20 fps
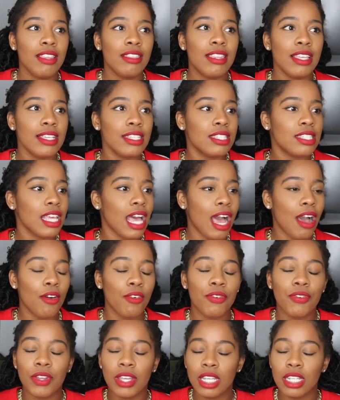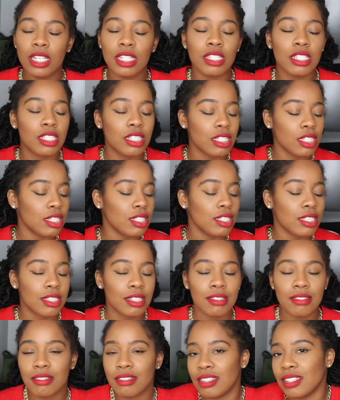this outfit is just
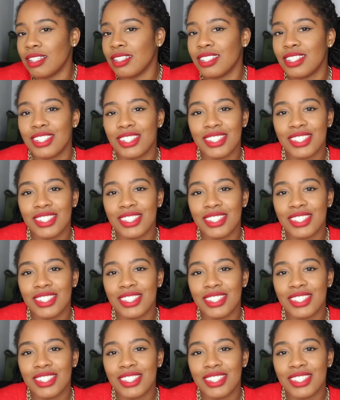it's